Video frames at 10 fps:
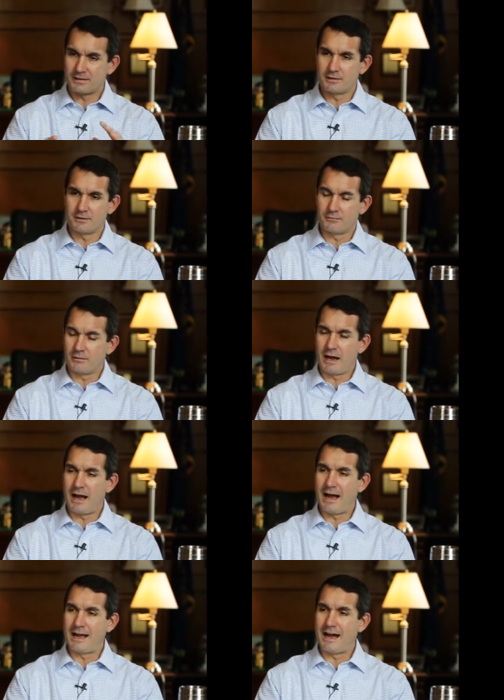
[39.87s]
you know,
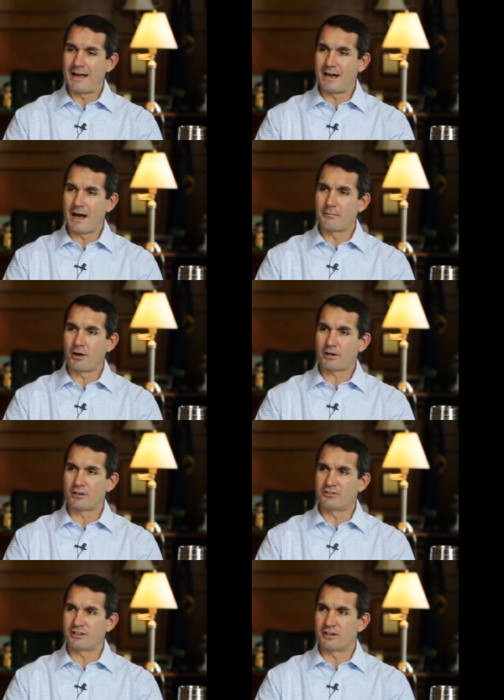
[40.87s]
I, I, I'm not
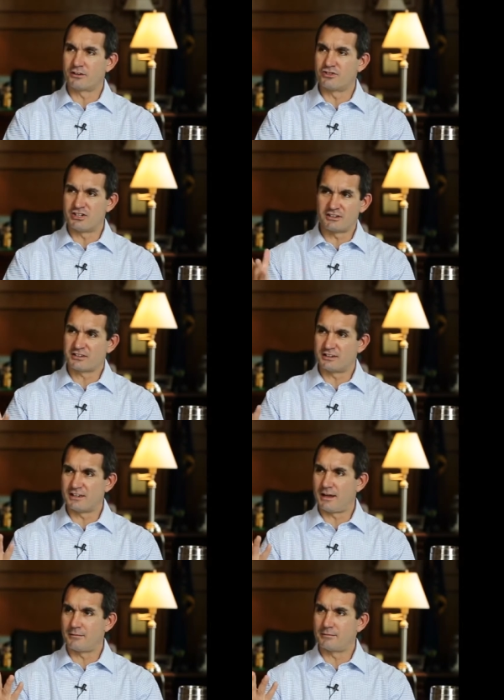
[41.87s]
going to sit here and just
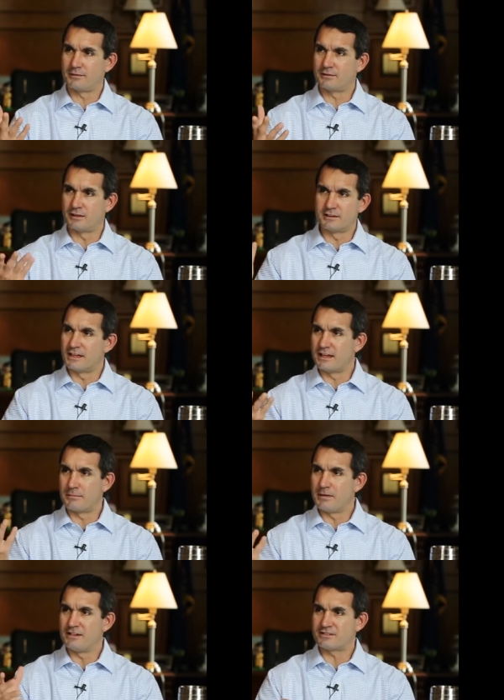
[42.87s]
condemn the
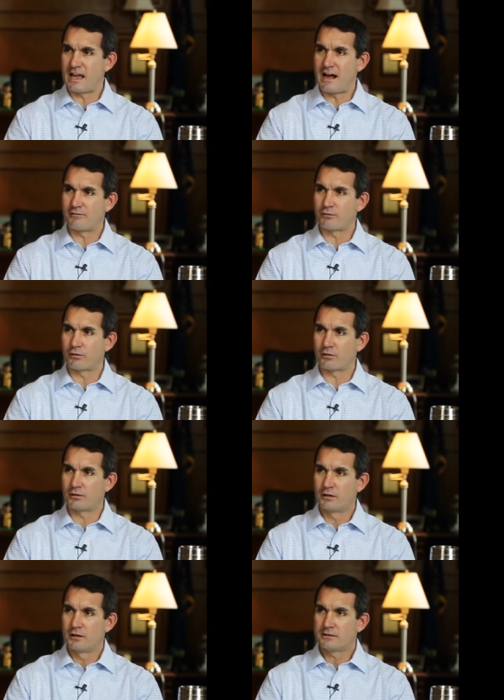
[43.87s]
DEP staff for